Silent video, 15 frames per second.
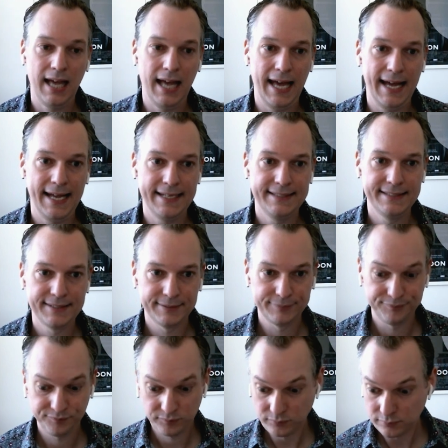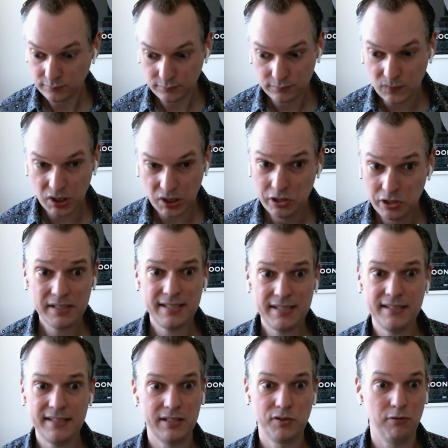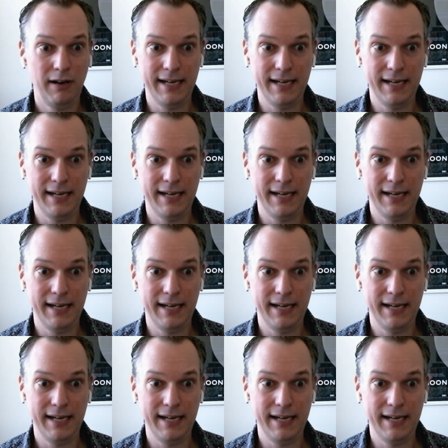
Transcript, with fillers: And unit testing,